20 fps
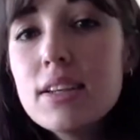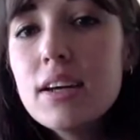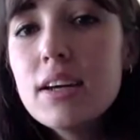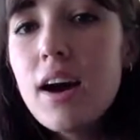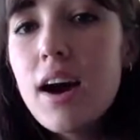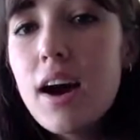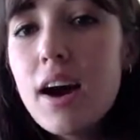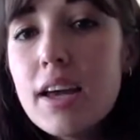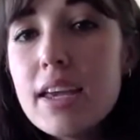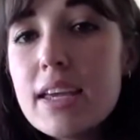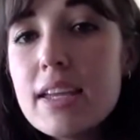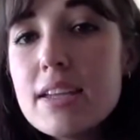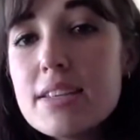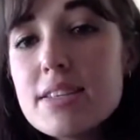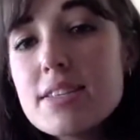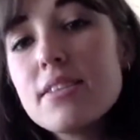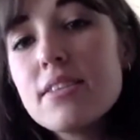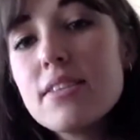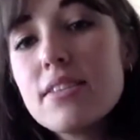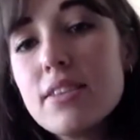
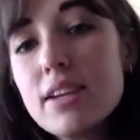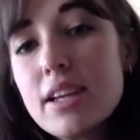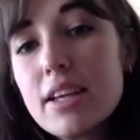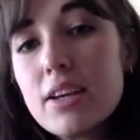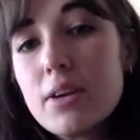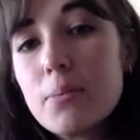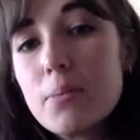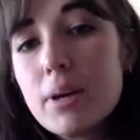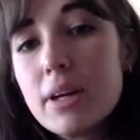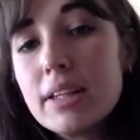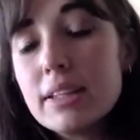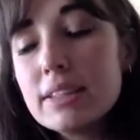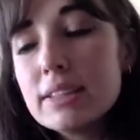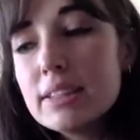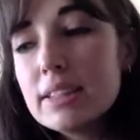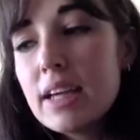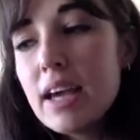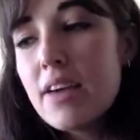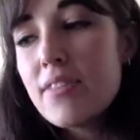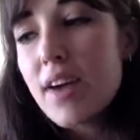Hyenas are a really good one.
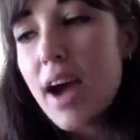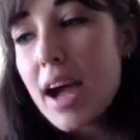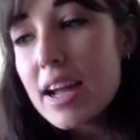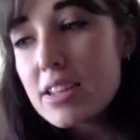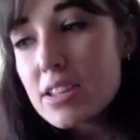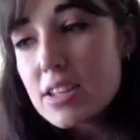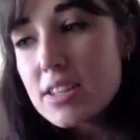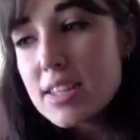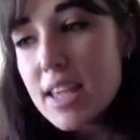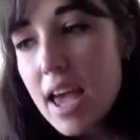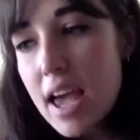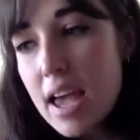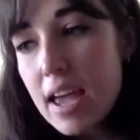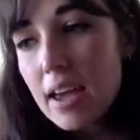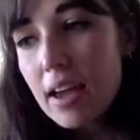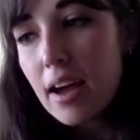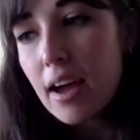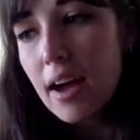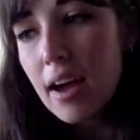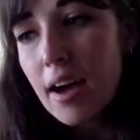If I had to
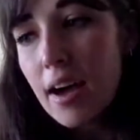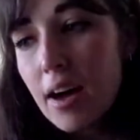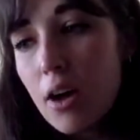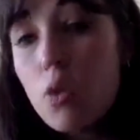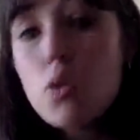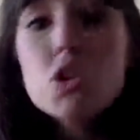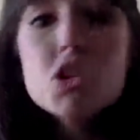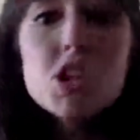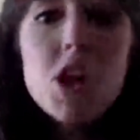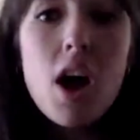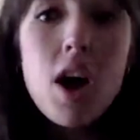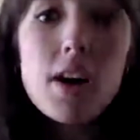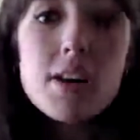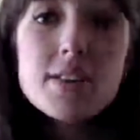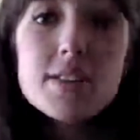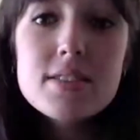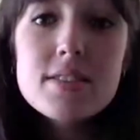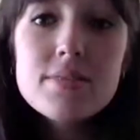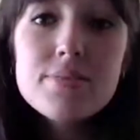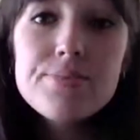say, all
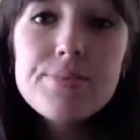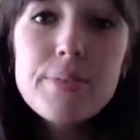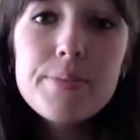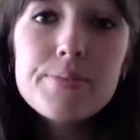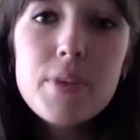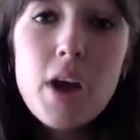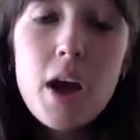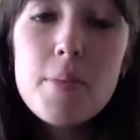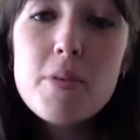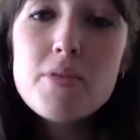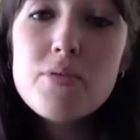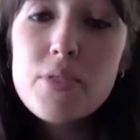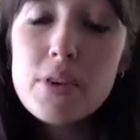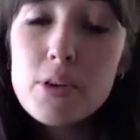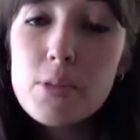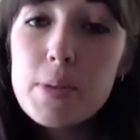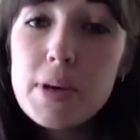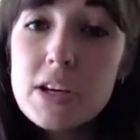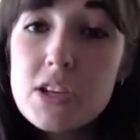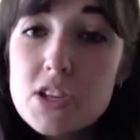sharks. I'm a real
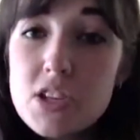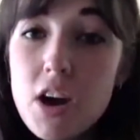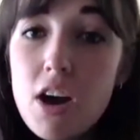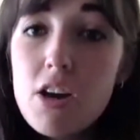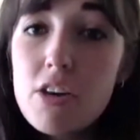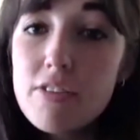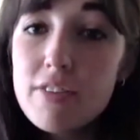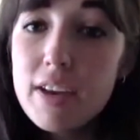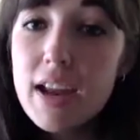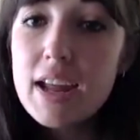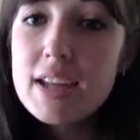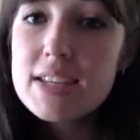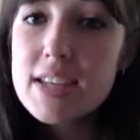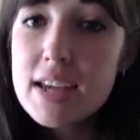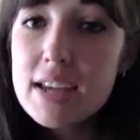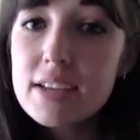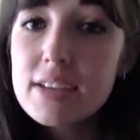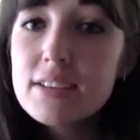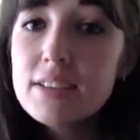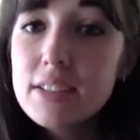big shark
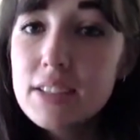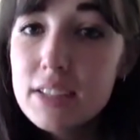fanatic.